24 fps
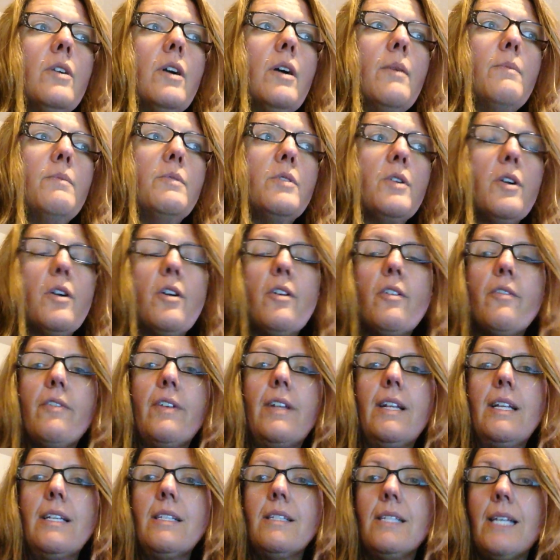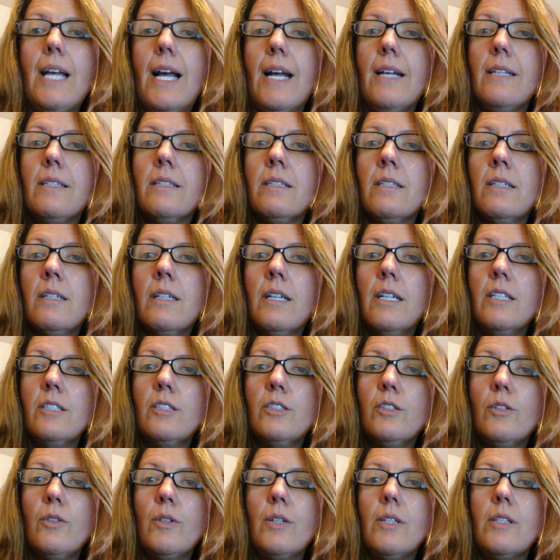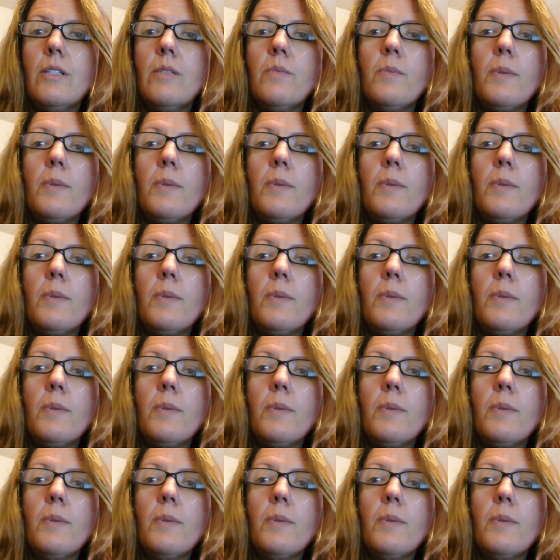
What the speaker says: observe and assess a student's